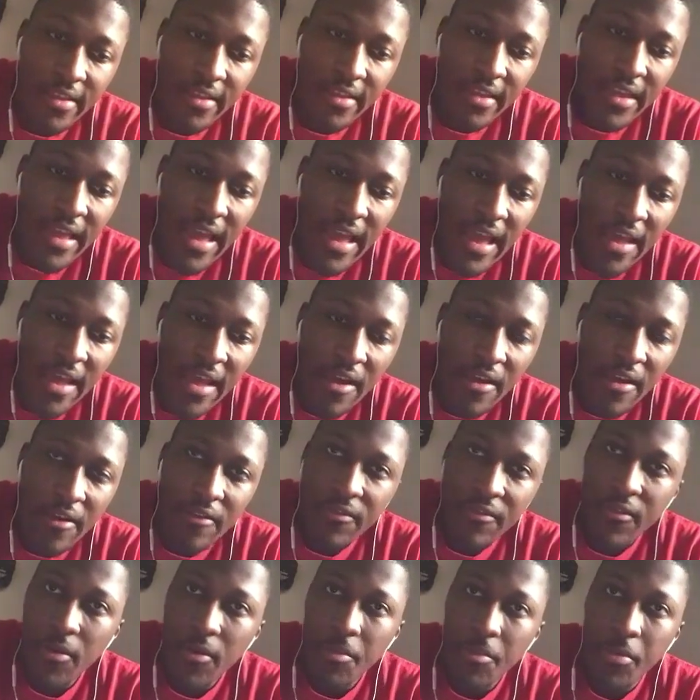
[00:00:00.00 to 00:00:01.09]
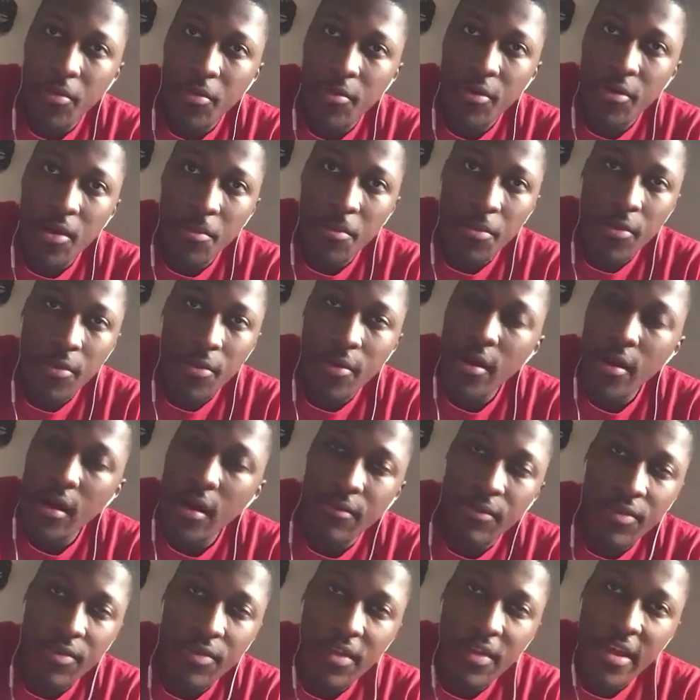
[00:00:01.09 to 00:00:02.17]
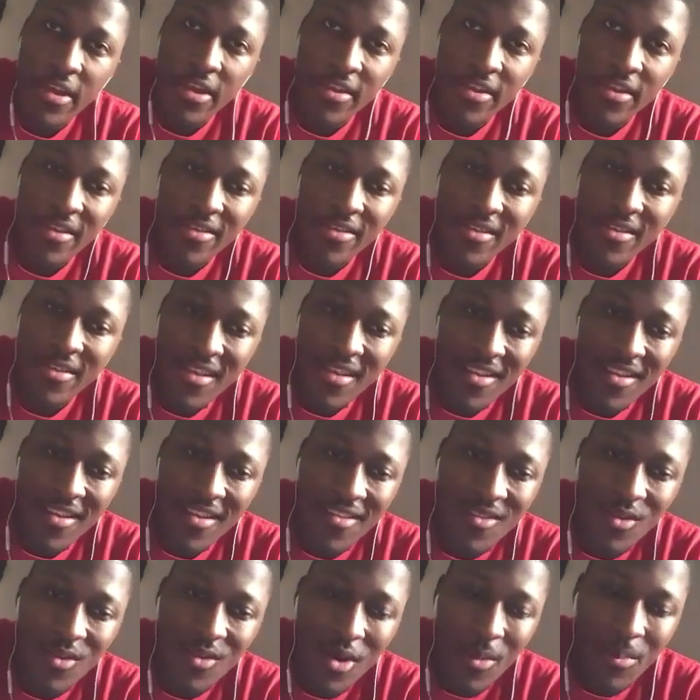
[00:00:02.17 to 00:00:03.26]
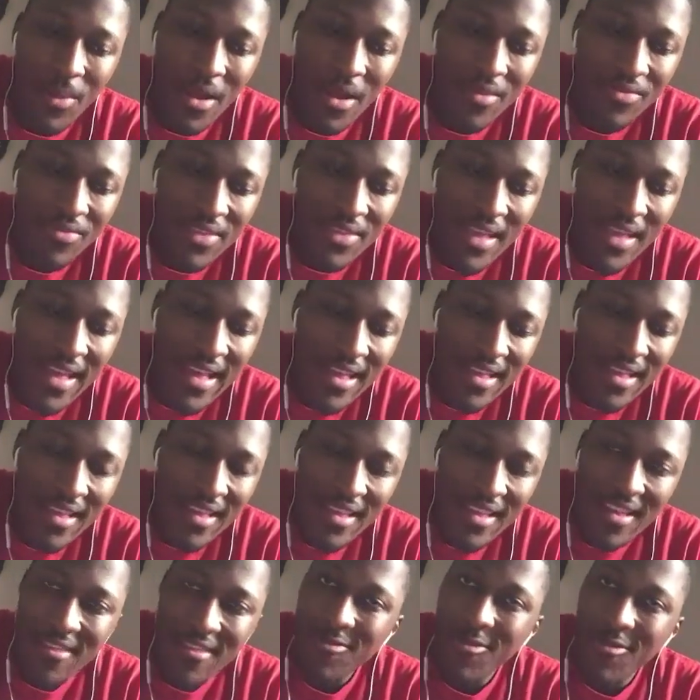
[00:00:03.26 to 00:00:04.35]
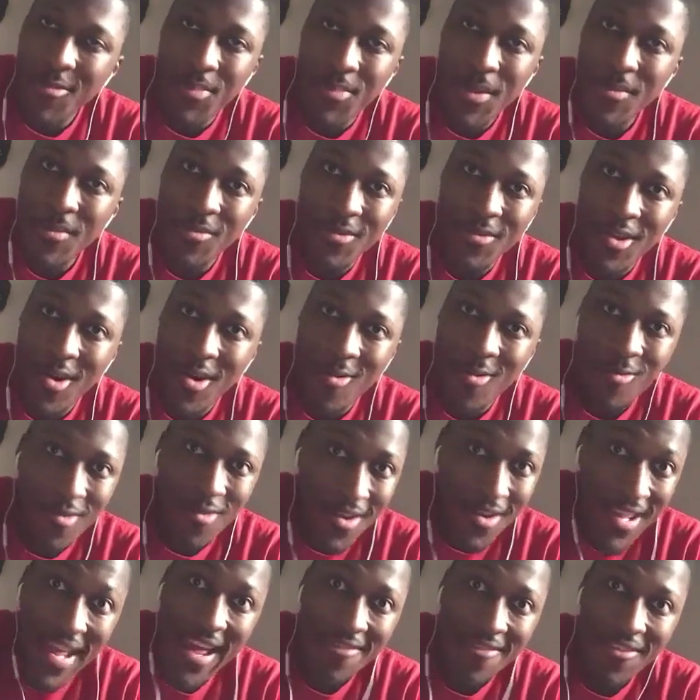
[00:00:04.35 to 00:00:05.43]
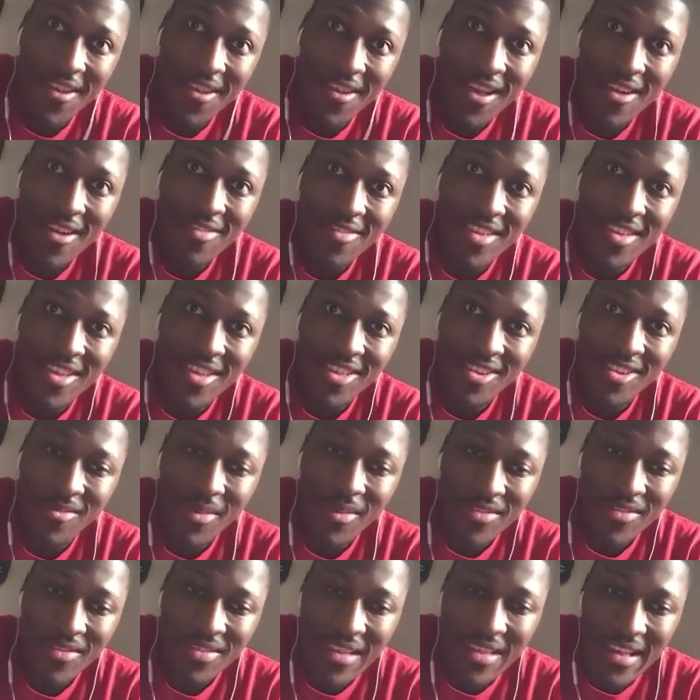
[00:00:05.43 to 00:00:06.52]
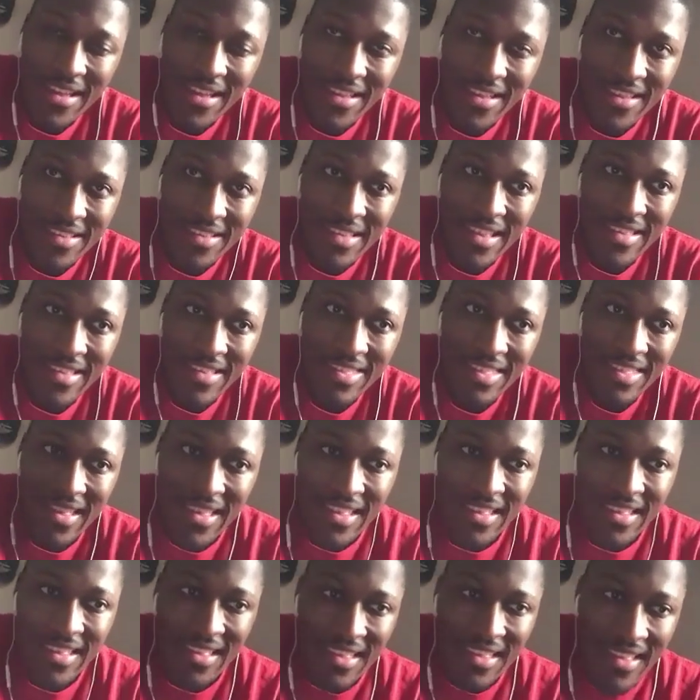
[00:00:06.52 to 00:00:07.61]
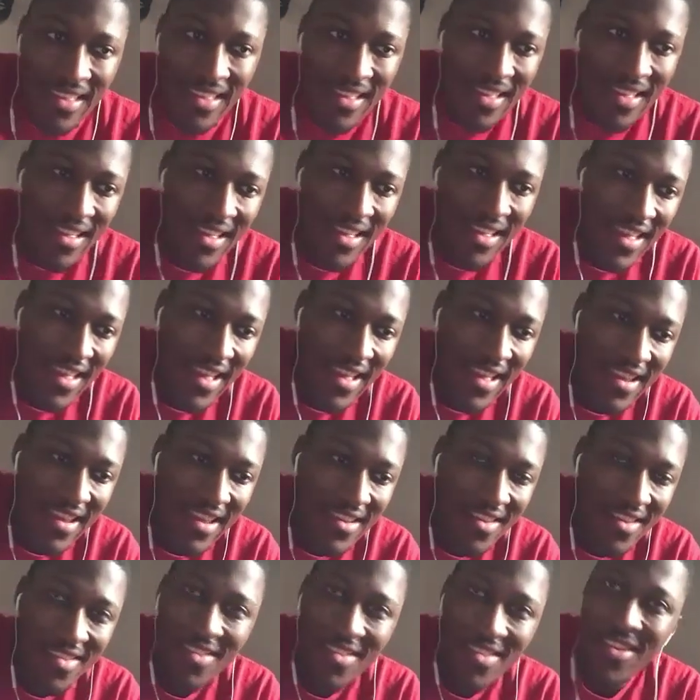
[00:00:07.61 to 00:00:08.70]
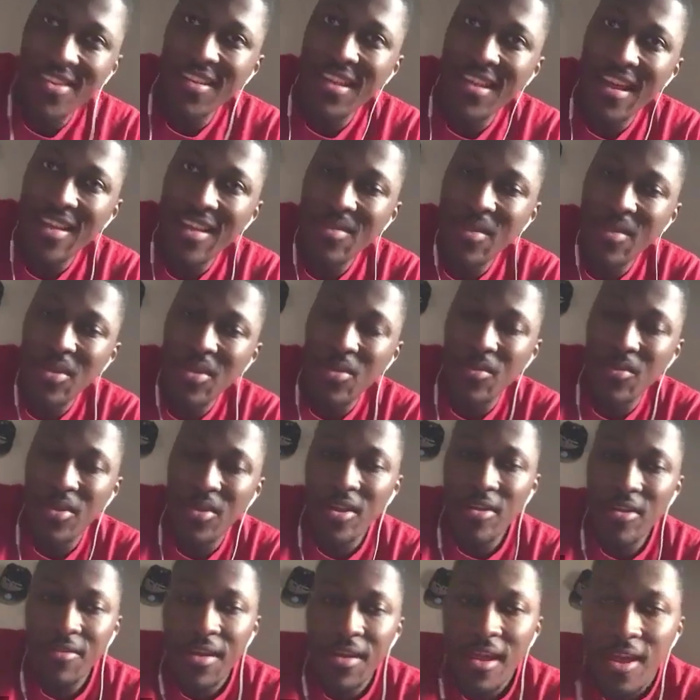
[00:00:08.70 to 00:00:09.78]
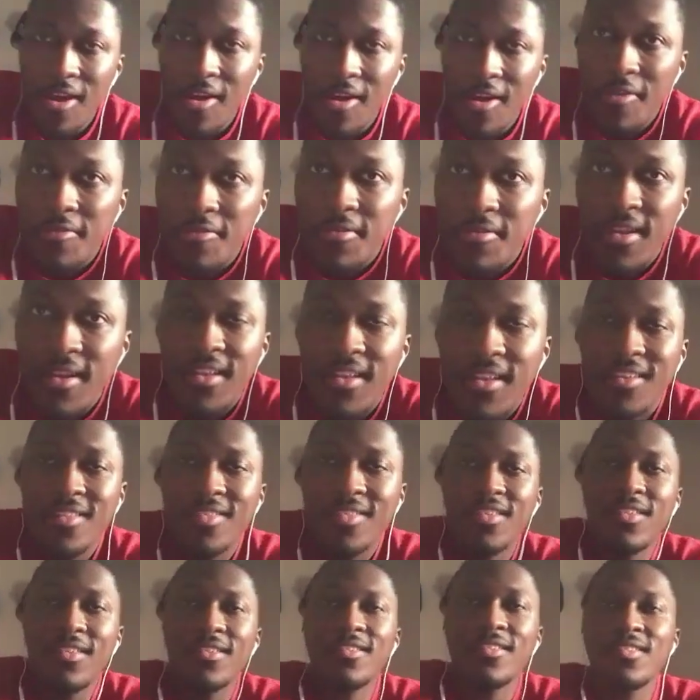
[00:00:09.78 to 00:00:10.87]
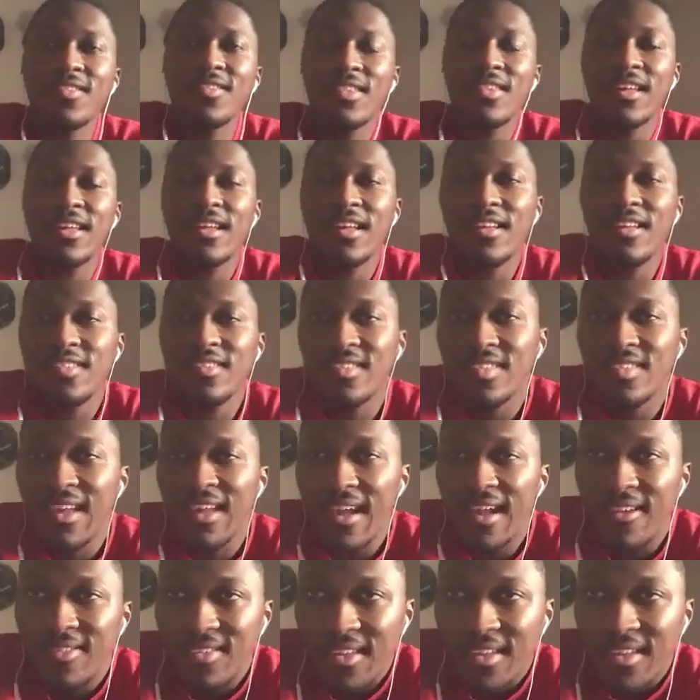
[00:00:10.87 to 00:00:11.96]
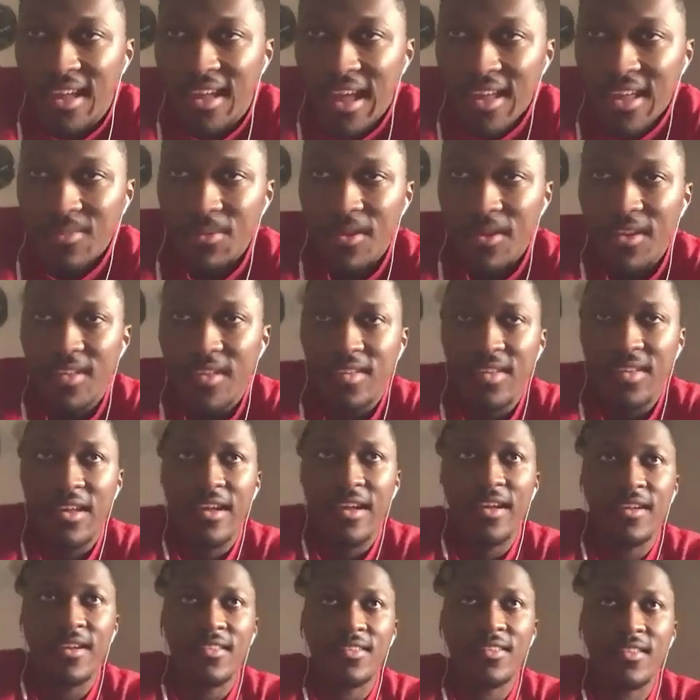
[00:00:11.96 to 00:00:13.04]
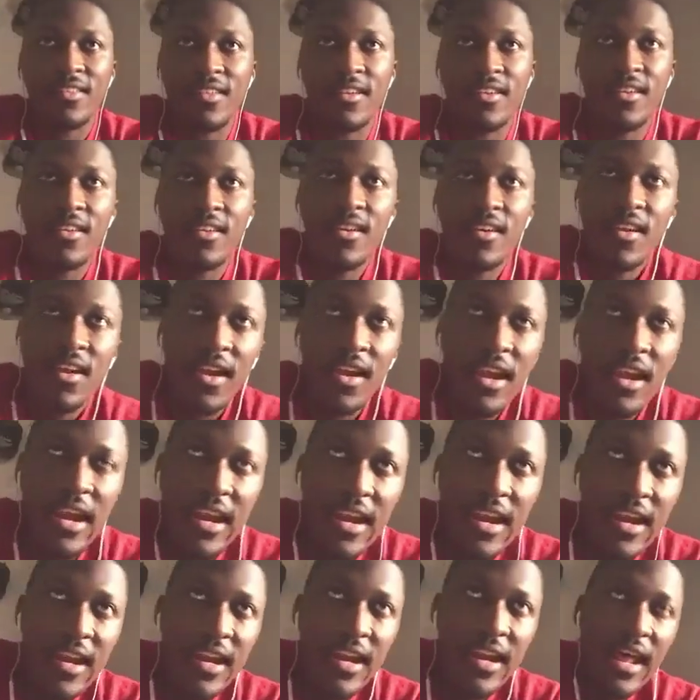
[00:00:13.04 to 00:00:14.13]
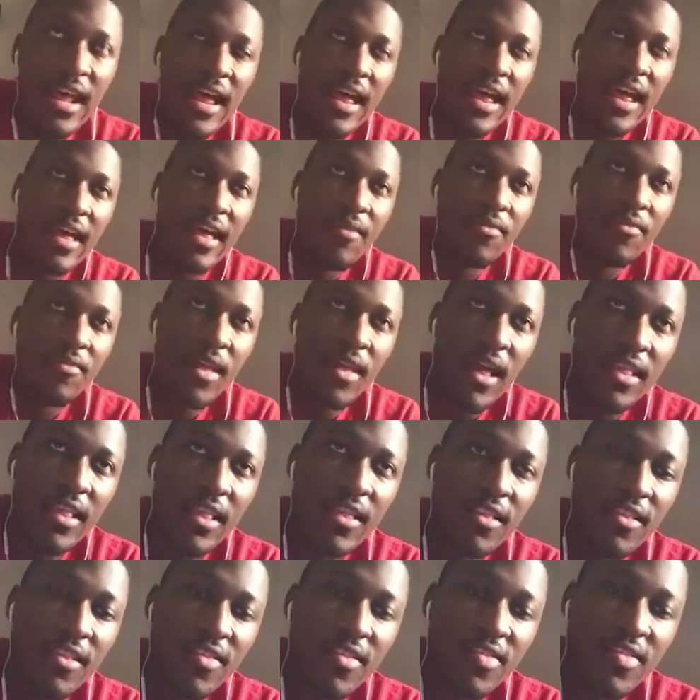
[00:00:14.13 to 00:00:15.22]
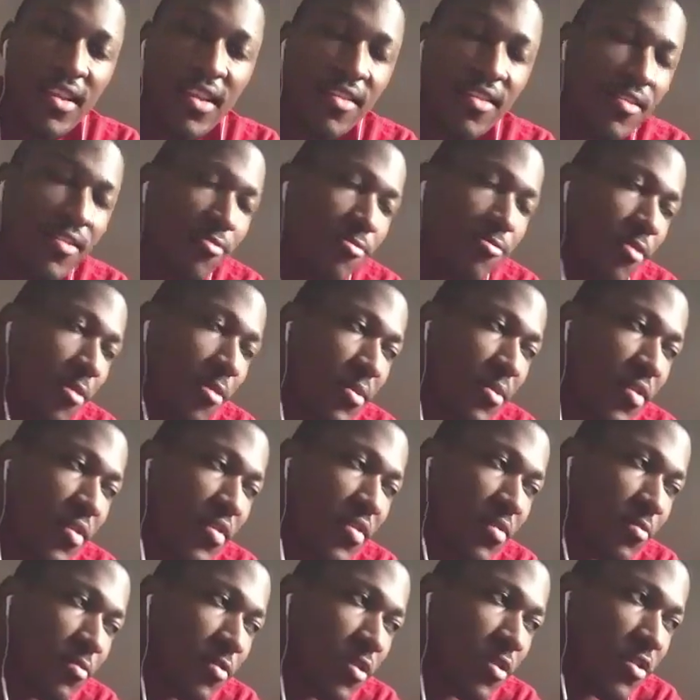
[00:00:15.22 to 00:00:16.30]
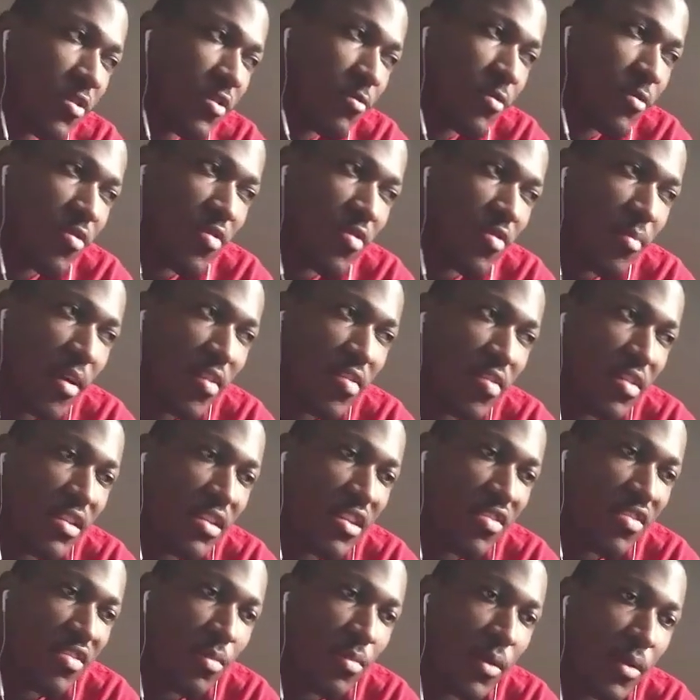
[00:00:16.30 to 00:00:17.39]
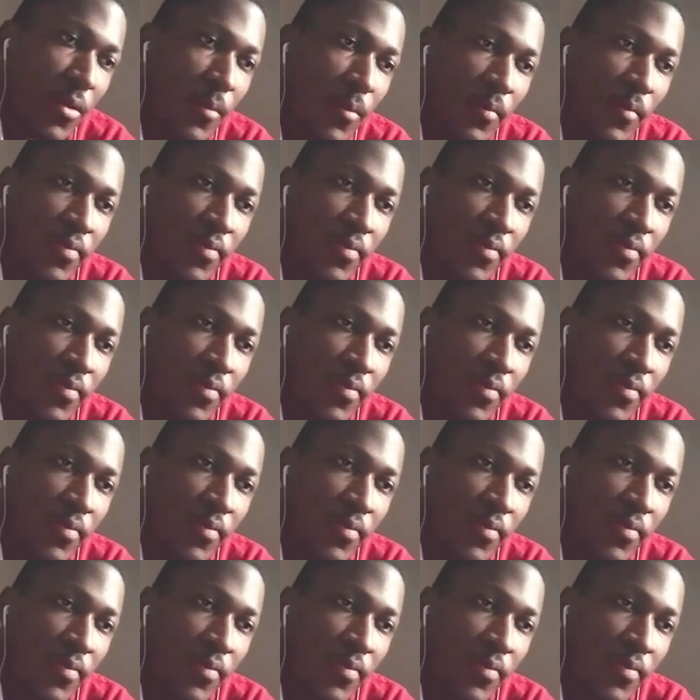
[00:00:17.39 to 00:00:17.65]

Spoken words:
have a point on point conversation about that when people don't want to have a conversation about that because they think in the certain cosplay community, okay, oh, this certain skin color is entitled to cosplay this character. And I literally said this to one person once when somebody said it to me.